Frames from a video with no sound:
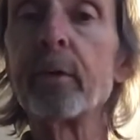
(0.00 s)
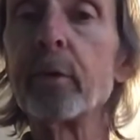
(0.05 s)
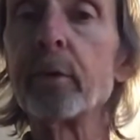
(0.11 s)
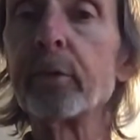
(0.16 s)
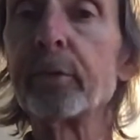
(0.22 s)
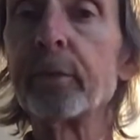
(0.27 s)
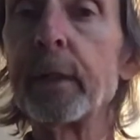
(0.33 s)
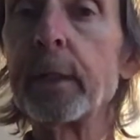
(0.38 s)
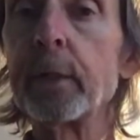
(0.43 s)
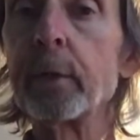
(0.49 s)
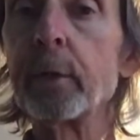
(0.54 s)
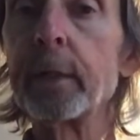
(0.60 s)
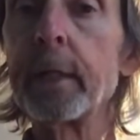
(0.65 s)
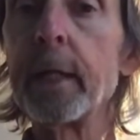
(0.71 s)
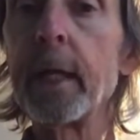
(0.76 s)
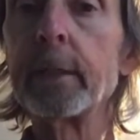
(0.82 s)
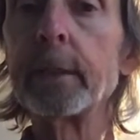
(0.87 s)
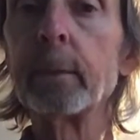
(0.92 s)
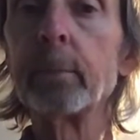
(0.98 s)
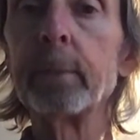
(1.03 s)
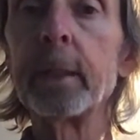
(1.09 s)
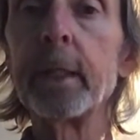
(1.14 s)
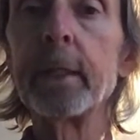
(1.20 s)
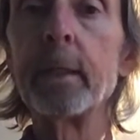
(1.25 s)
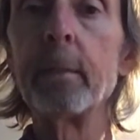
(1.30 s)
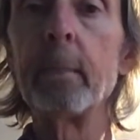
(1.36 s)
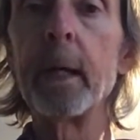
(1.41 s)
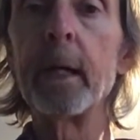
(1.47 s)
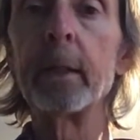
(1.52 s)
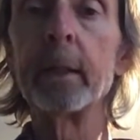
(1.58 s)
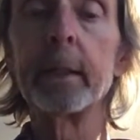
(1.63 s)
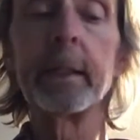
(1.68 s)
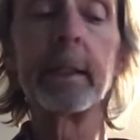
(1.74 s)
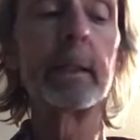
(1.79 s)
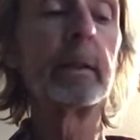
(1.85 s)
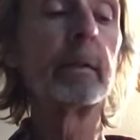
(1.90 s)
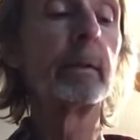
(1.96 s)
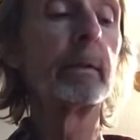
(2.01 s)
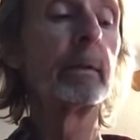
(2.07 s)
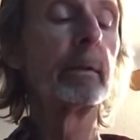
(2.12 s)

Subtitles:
first finger again to play the melody.